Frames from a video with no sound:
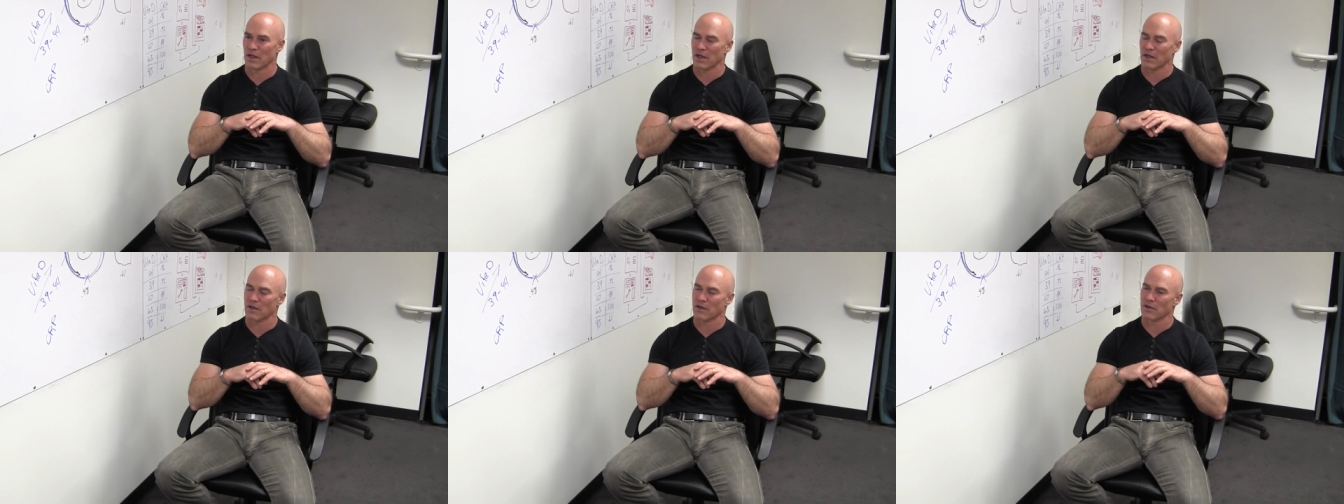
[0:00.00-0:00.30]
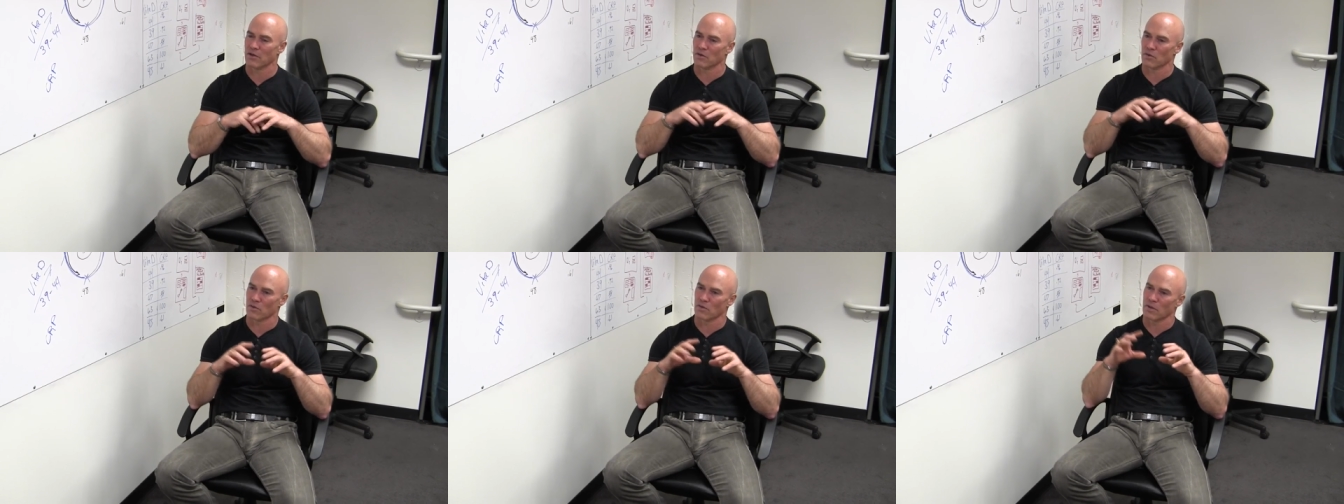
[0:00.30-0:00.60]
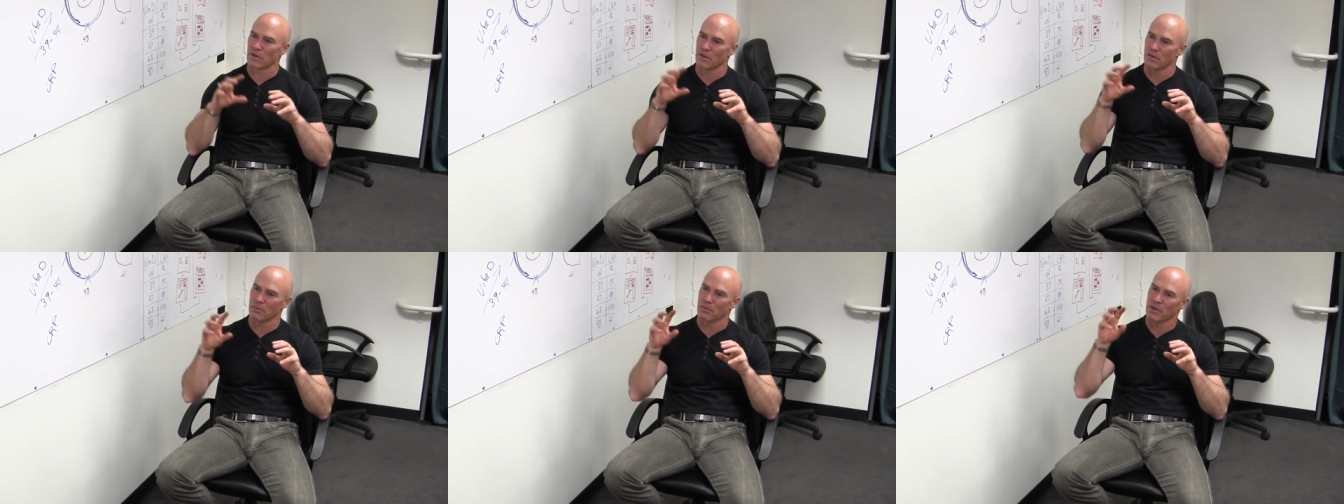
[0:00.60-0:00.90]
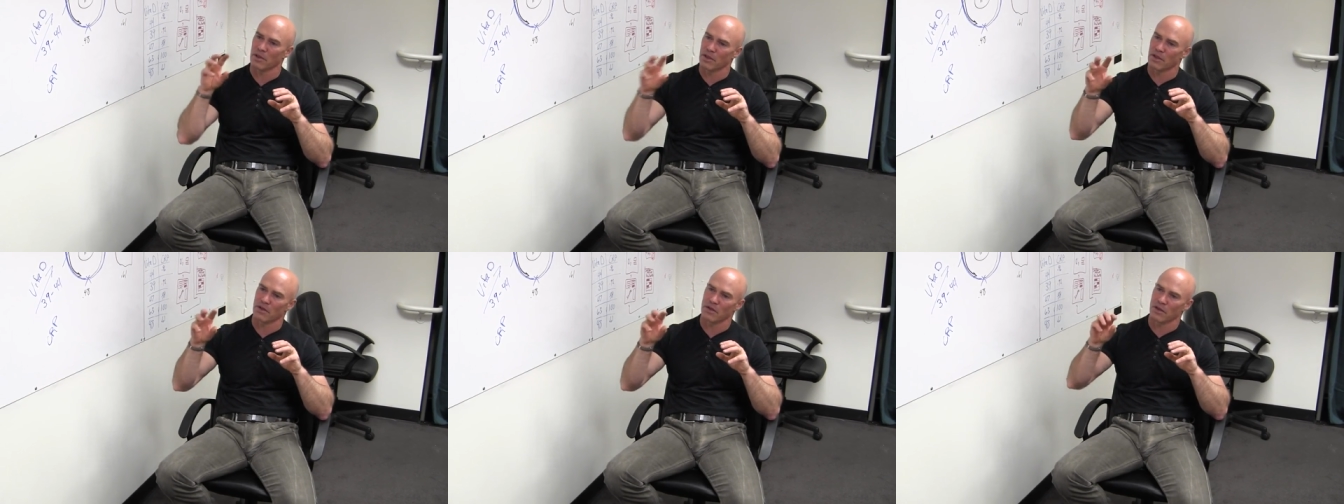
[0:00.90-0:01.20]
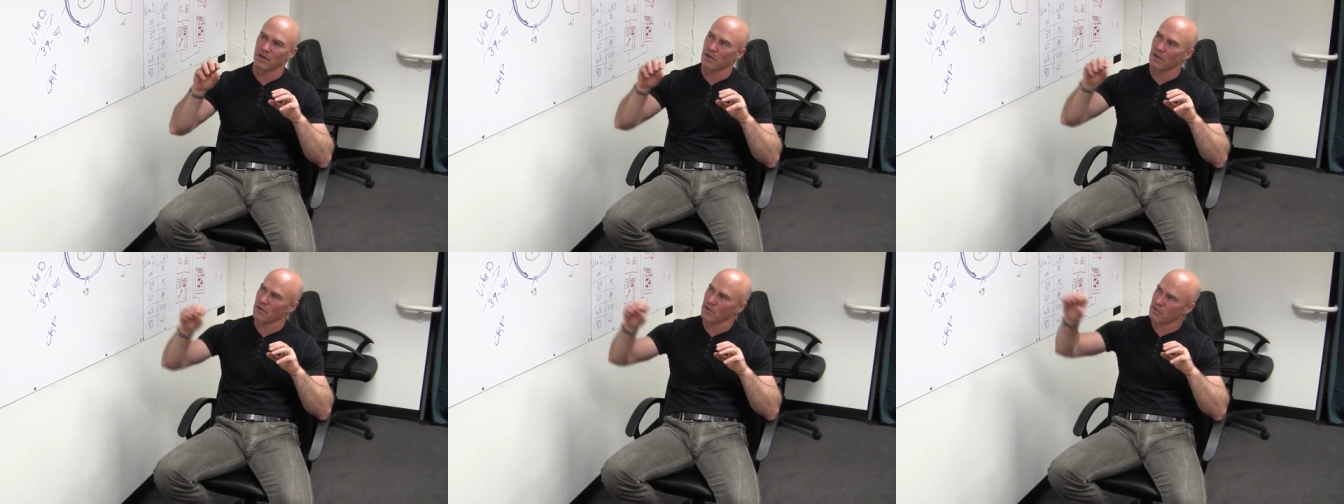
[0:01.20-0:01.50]
And you'll
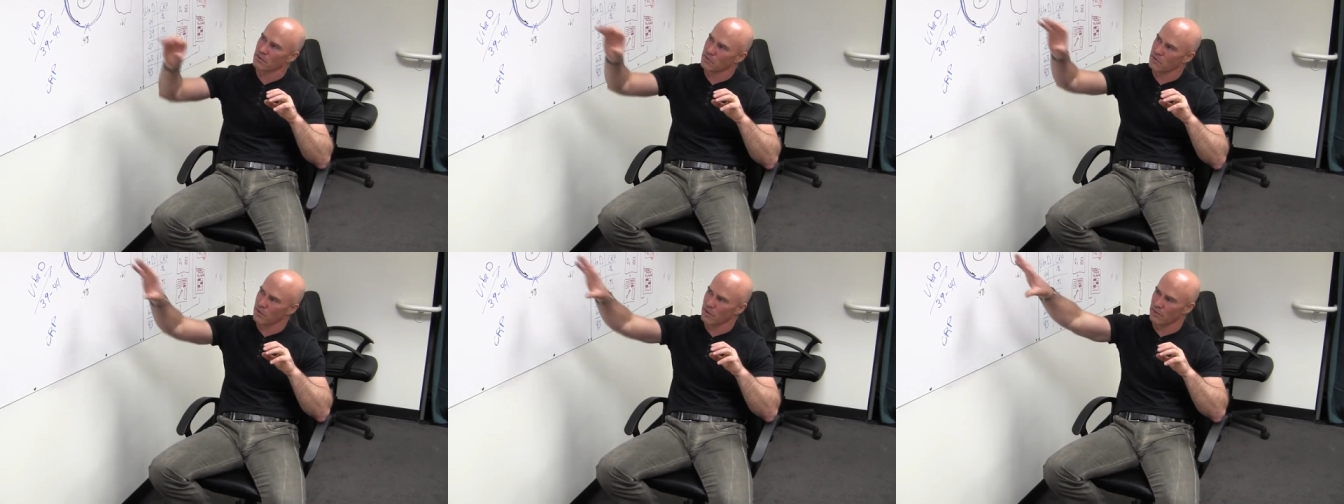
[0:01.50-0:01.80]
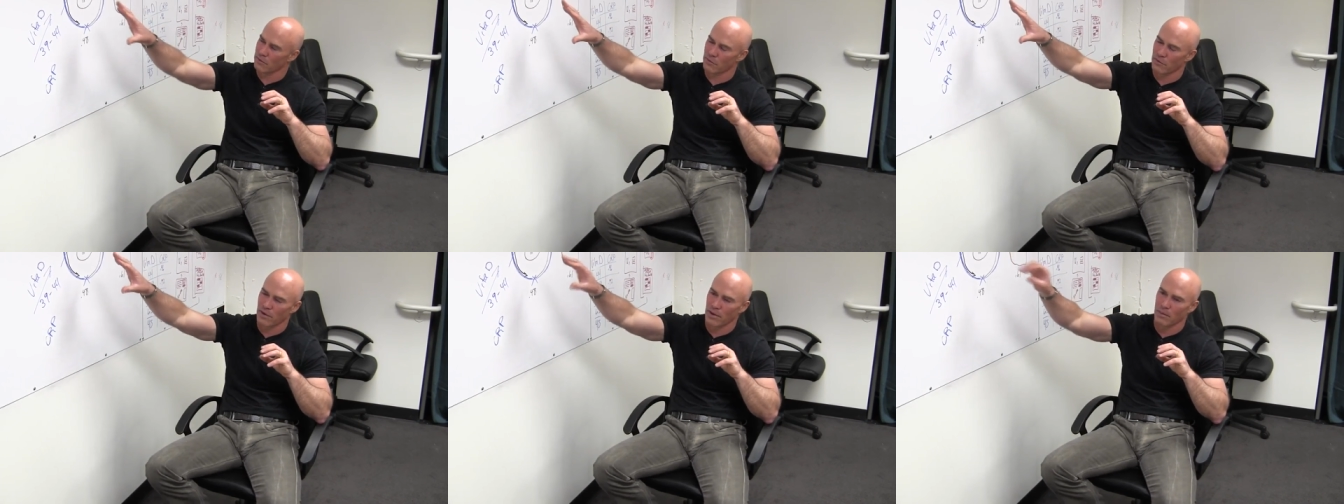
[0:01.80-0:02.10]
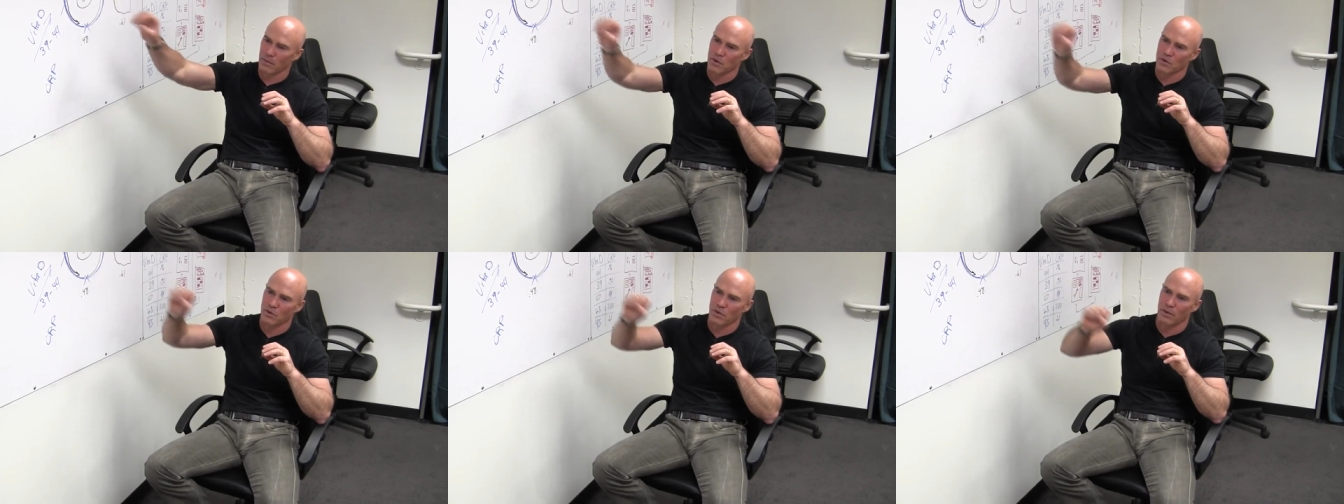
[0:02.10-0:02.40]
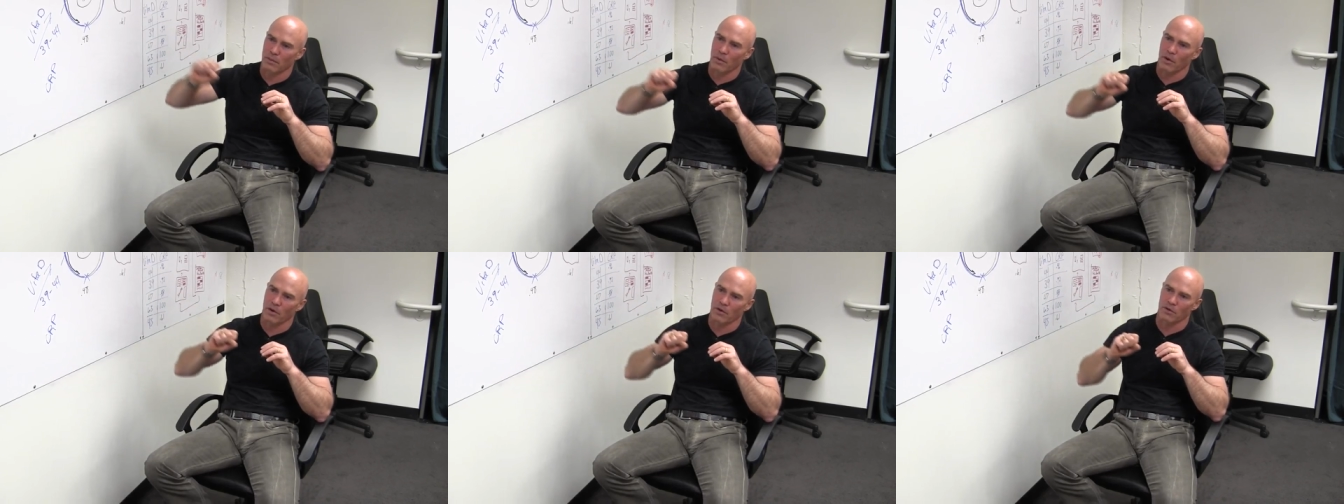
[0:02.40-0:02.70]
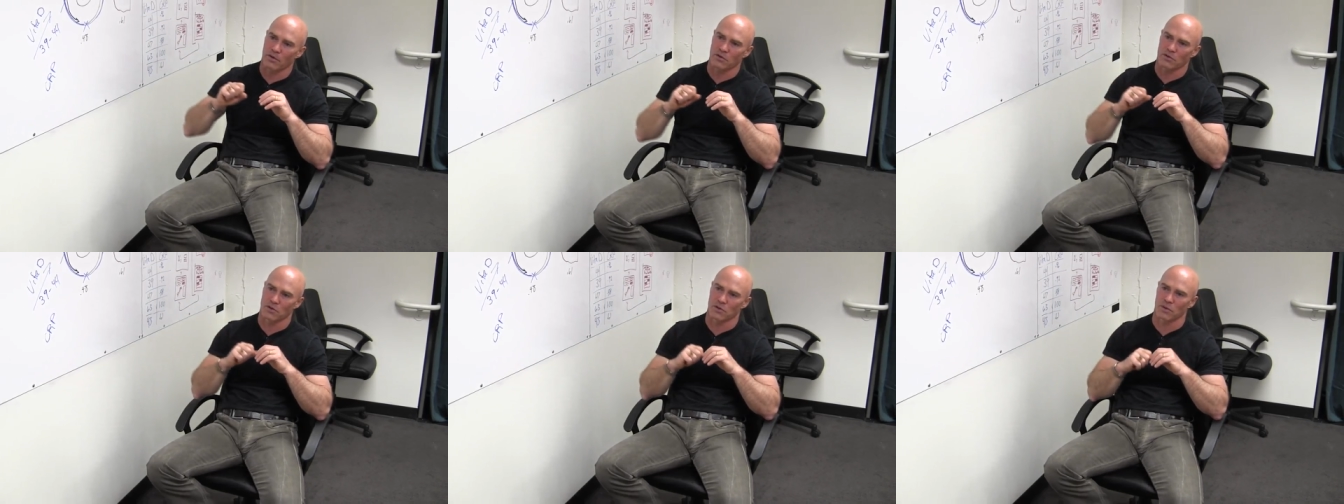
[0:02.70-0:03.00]
immediately notice the inflammatory
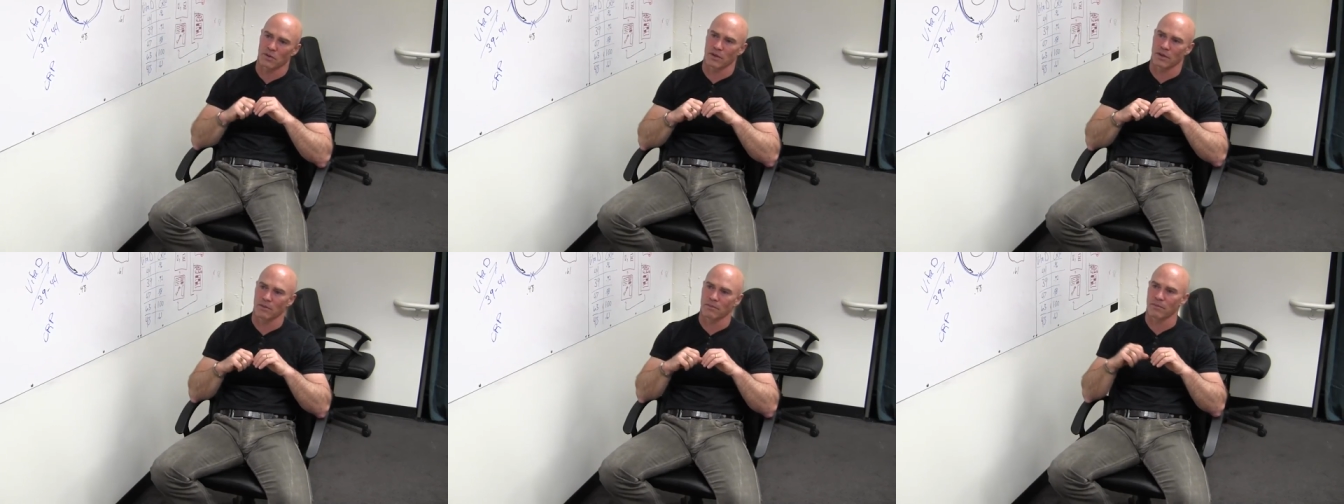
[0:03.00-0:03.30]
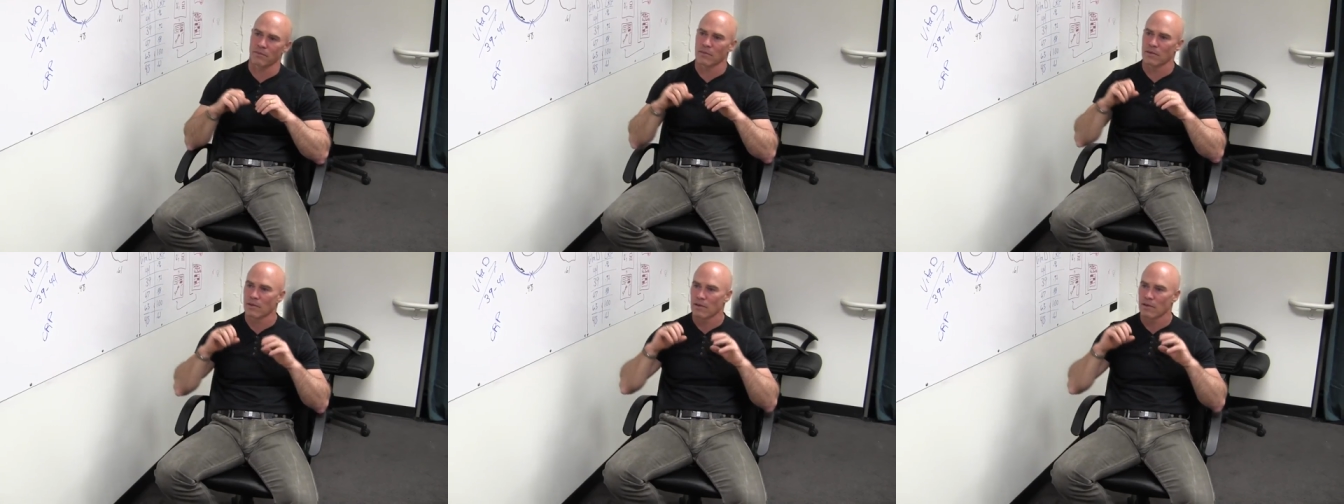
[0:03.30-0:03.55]
markers are up,